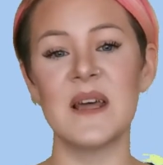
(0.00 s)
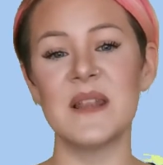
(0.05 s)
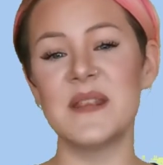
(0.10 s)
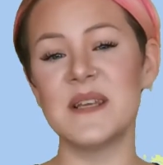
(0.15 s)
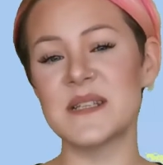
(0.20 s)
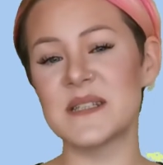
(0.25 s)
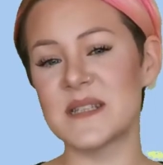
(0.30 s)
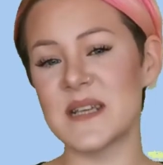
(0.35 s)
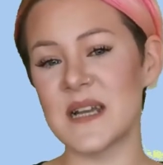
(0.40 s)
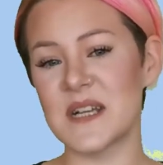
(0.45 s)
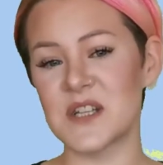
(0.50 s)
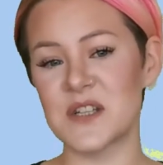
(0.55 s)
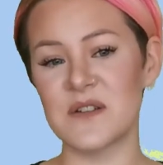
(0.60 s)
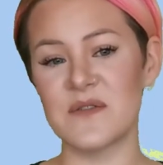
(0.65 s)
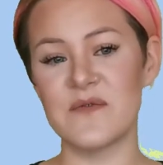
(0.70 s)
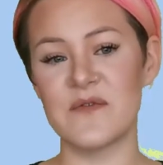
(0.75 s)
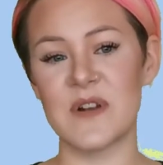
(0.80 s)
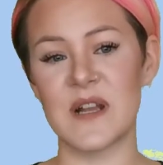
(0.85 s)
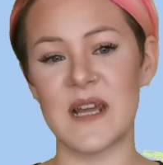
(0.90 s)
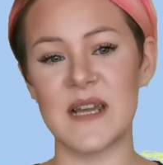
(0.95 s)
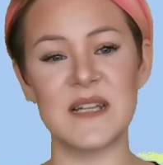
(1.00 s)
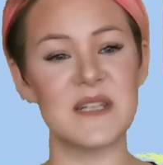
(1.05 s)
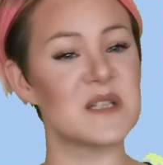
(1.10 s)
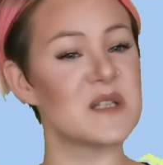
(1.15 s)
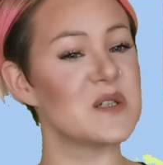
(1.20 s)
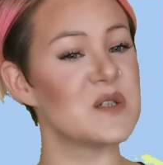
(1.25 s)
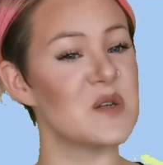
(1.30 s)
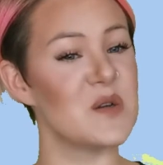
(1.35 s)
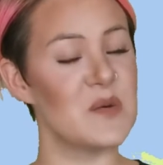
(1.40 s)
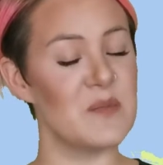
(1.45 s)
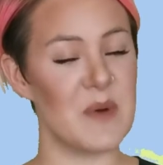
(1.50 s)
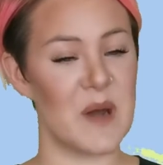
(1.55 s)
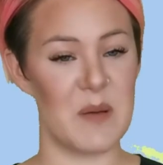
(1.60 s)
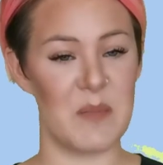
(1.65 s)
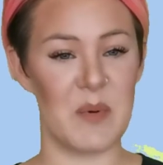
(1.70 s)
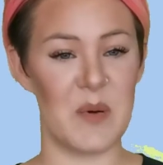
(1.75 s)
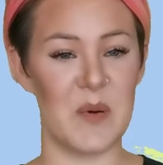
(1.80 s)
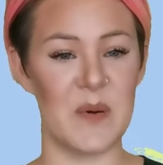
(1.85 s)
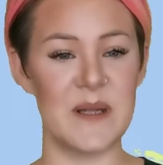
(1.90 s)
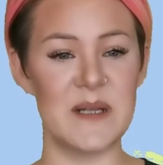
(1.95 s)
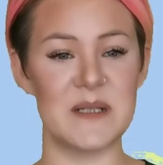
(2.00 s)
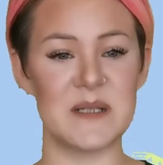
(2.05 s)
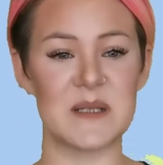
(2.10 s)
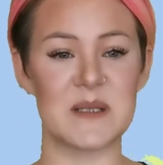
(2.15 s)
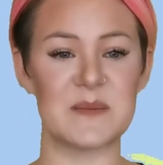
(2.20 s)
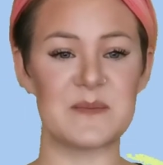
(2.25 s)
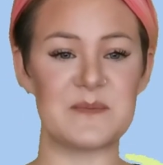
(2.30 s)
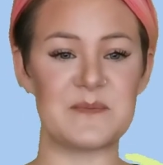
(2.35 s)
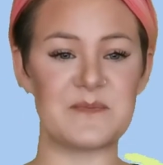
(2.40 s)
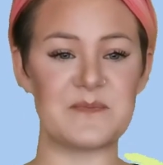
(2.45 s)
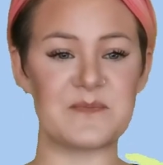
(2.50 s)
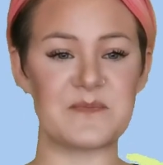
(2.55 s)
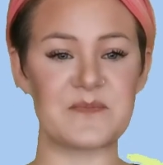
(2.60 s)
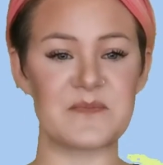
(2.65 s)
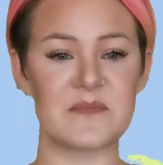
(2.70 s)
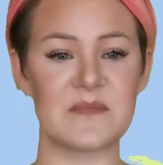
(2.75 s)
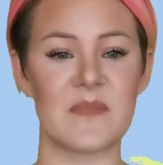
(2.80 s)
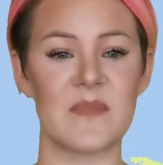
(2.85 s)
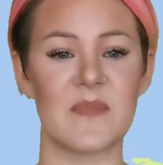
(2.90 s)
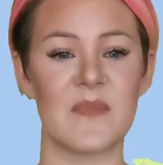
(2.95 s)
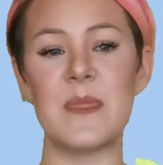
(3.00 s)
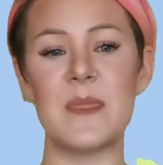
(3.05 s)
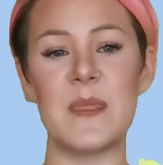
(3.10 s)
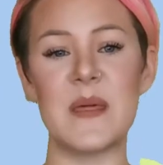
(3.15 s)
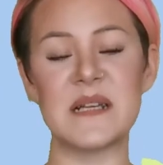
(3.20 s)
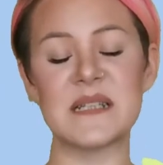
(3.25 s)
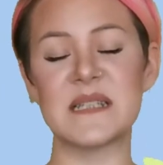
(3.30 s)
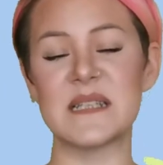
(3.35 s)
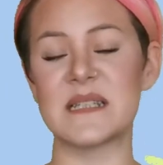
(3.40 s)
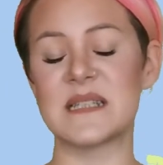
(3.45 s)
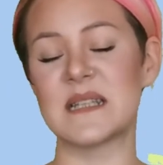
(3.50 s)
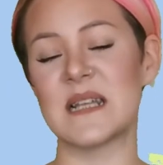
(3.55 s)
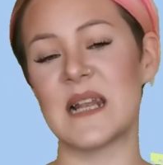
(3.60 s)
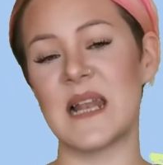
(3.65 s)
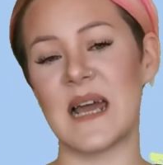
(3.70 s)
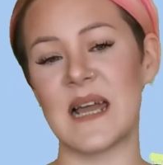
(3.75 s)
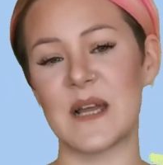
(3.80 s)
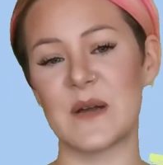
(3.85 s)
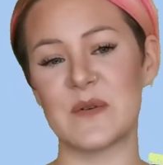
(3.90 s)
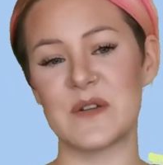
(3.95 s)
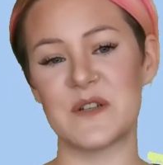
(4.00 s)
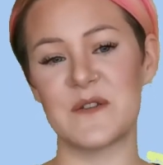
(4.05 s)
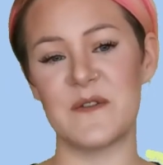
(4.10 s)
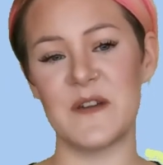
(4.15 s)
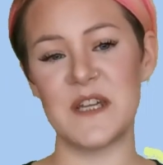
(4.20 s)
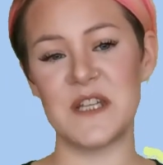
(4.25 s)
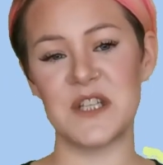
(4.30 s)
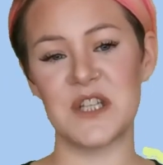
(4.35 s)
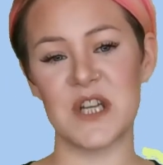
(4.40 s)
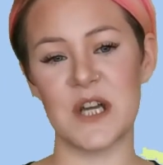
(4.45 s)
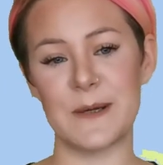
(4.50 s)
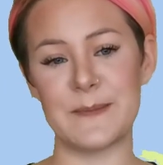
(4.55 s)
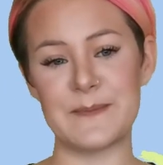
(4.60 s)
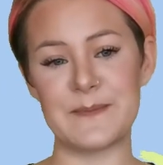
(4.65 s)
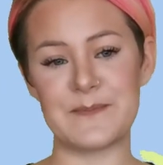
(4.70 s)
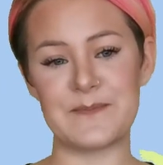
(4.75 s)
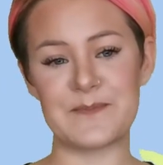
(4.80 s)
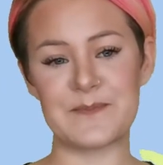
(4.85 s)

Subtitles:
This section relates to my point. This is the language feature.